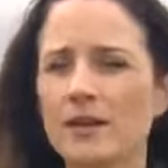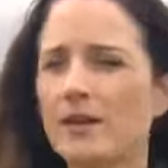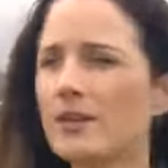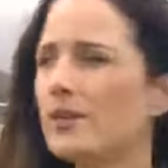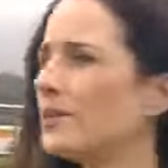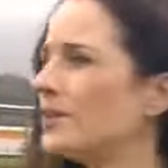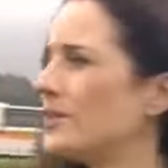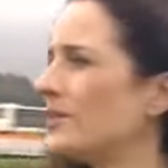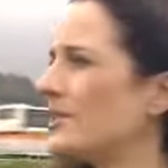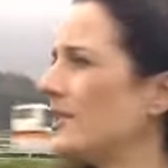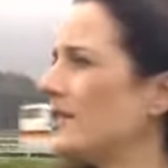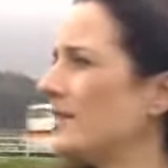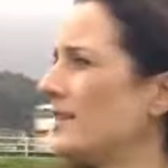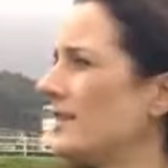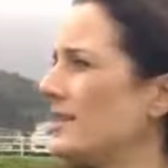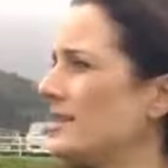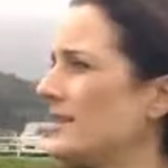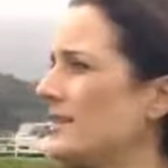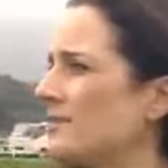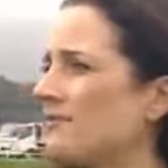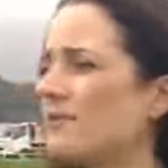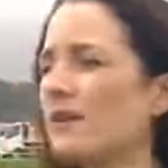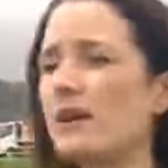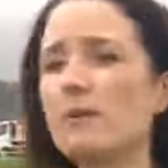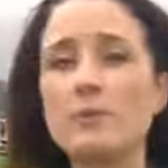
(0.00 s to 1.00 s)
Now you can see
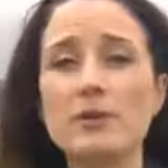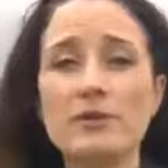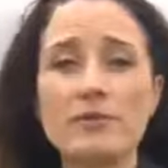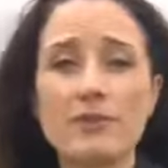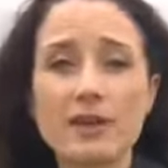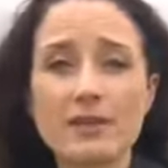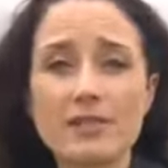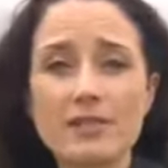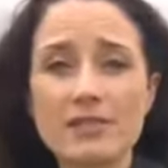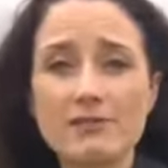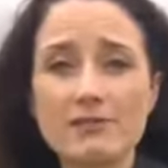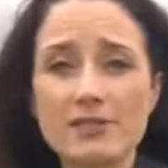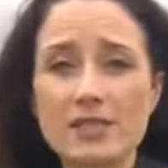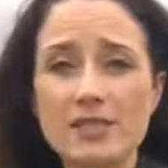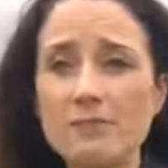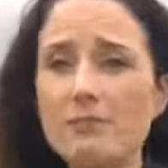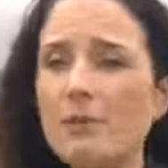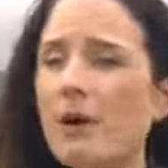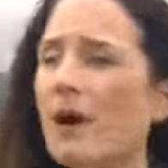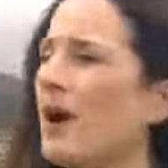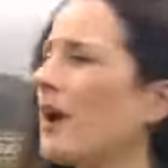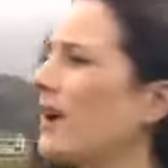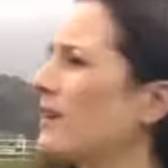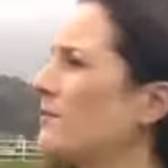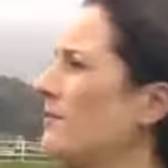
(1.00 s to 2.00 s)
there's a fair bit of activity
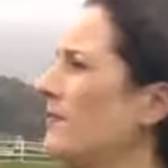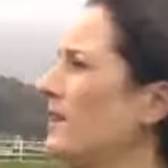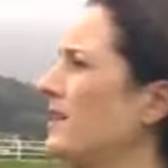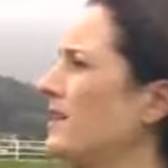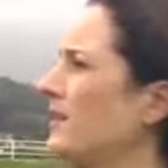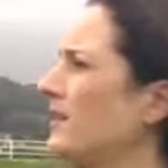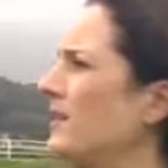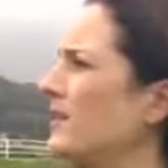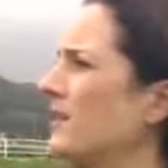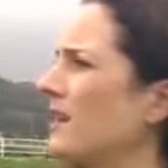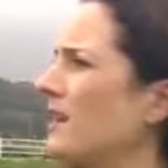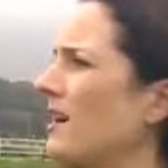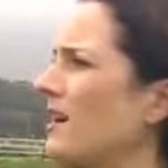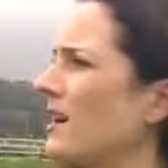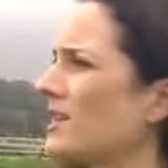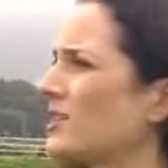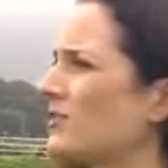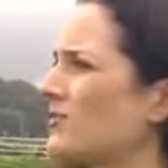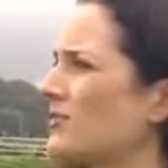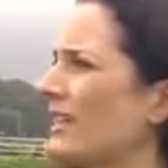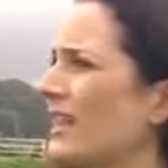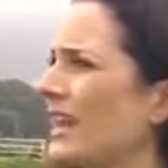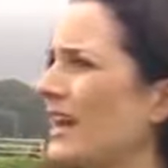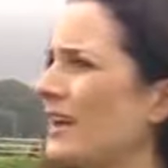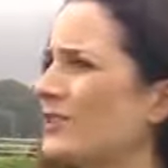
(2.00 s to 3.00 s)
behind me. Uh,
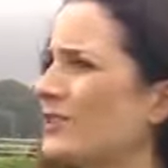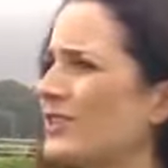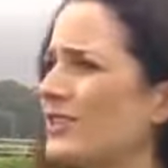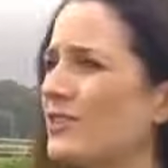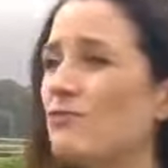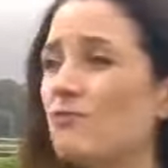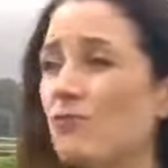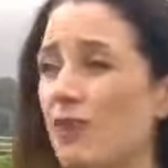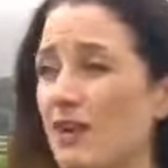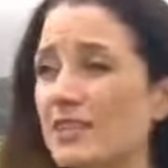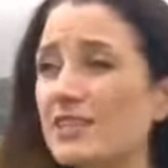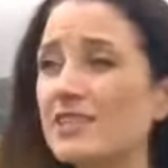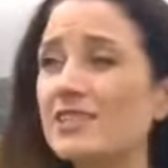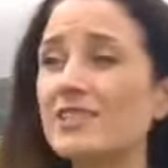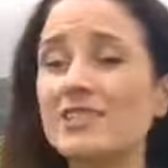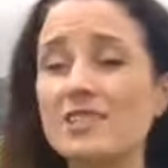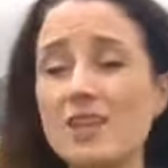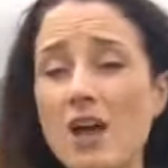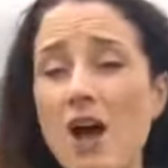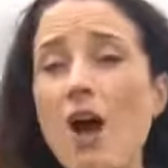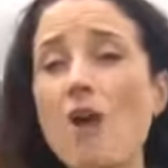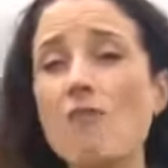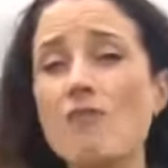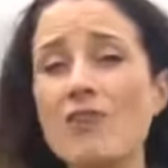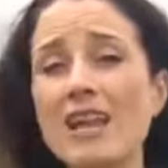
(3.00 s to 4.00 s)
cars are allowed in,
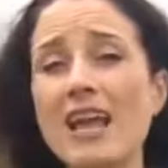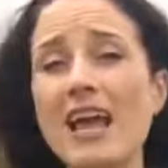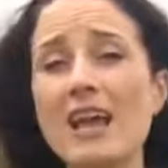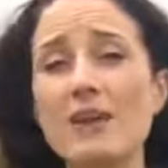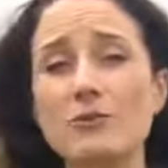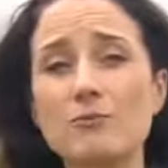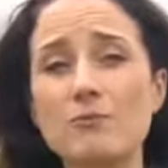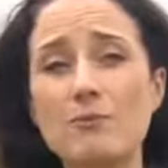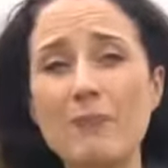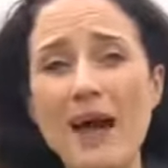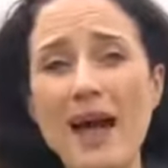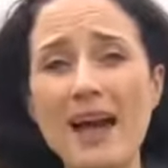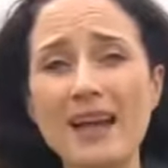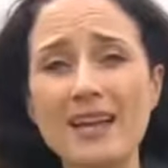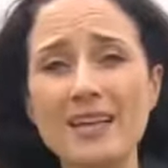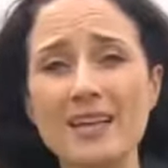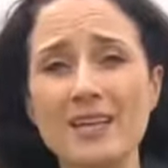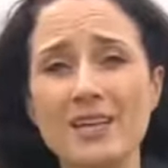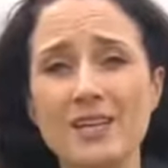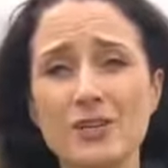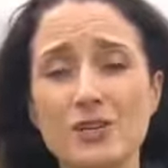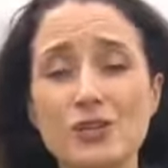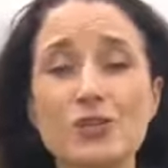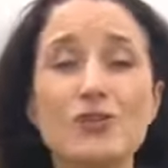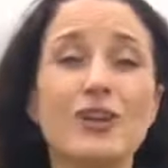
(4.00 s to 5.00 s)
residents are allowed back
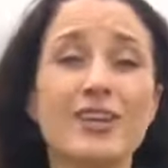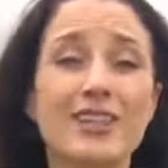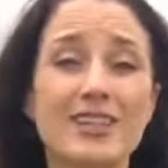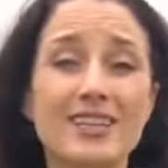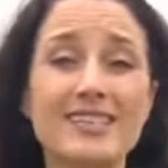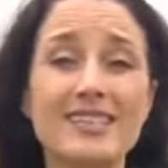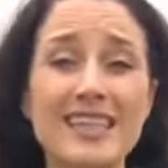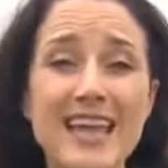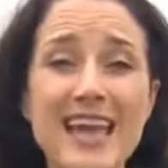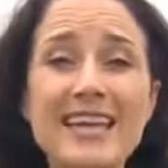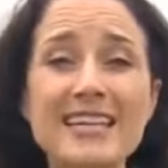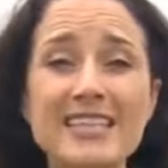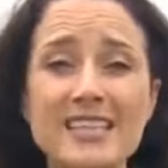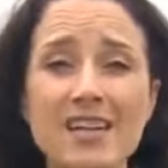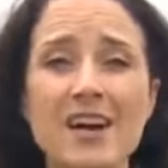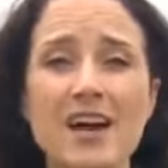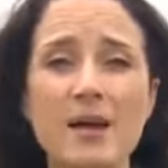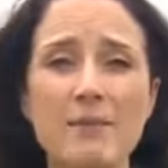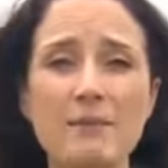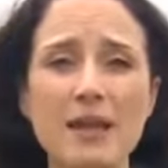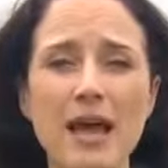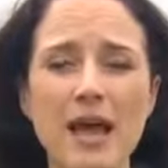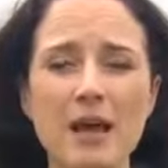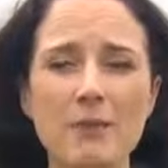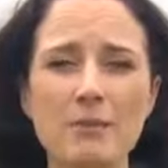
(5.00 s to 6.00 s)
during the
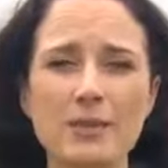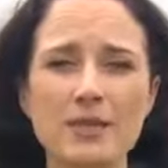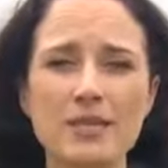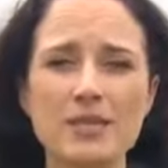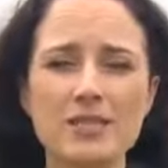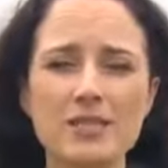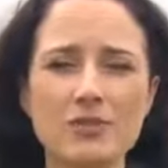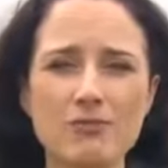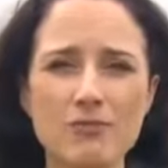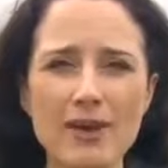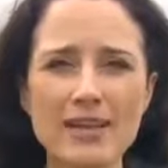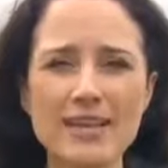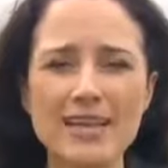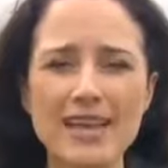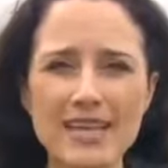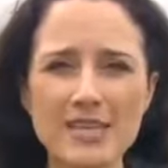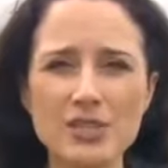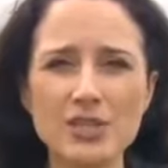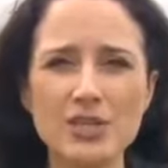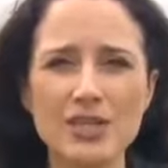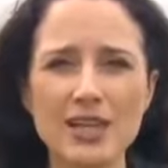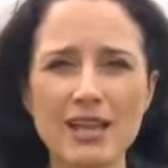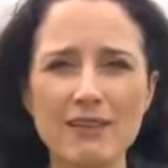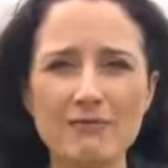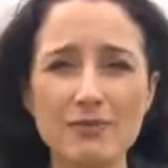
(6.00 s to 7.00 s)
daytime now because the
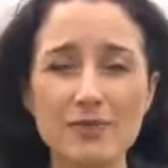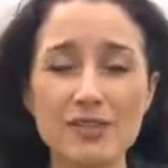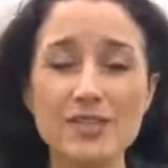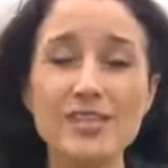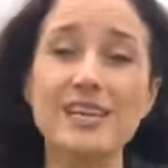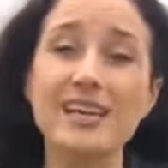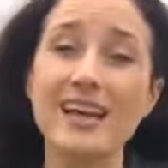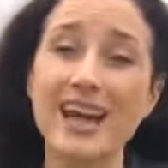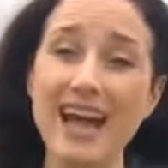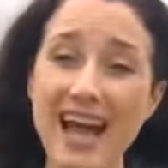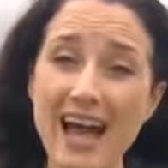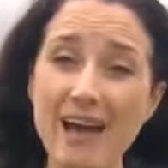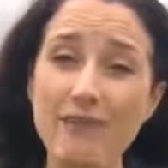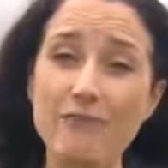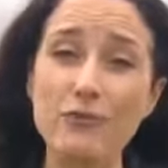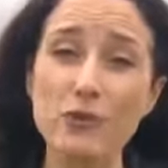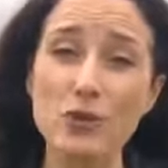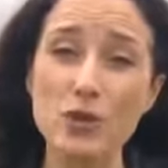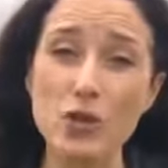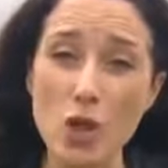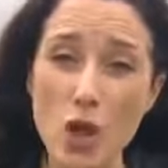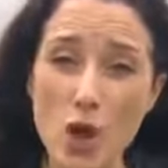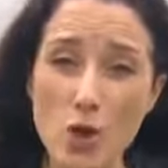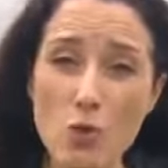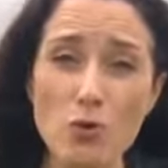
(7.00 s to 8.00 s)
radiation levels here have
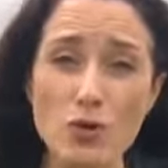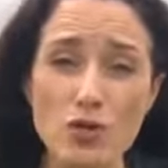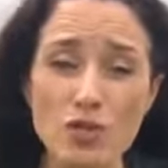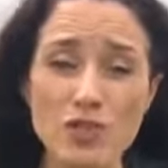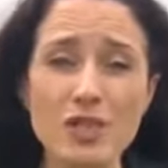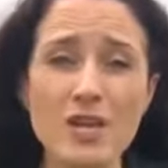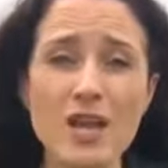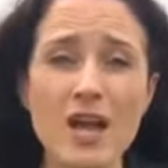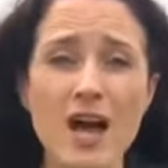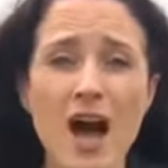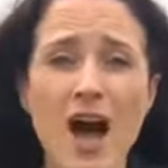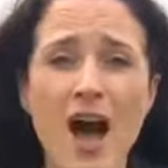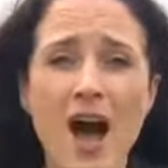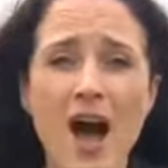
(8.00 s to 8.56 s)
lowered.